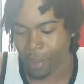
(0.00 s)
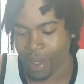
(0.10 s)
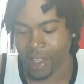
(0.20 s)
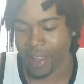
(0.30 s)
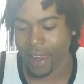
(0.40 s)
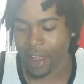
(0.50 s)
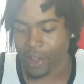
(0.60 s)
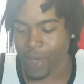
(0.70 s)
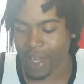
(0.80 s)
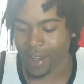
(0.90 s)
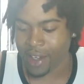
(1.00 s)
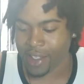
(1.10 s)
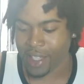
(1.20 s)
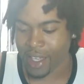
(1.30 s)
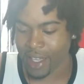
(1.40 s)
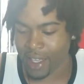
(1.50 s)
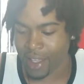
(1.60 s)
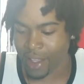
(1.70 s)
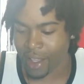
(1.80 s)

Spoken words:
But you got to understand,